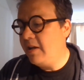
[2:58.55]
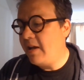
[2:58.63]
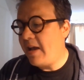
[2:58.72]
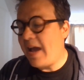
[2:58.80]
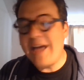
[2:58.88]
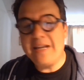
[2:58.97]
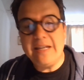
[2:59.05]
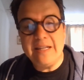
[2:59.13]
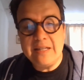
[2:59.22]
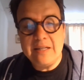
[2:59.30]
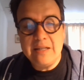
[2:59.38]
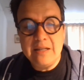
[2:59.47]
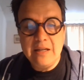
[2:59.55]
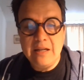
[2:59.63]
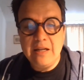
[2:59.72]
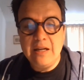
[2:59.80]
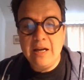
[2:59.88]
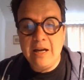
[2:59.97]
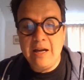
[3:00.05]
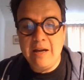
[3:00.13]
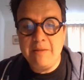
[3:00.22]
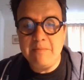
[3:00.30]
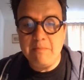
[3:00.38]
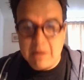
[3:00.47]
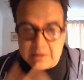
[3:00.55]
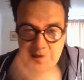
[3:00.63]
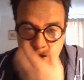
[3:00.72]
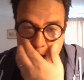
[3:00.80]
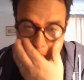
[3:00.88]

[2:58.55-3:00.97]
Haggard, much like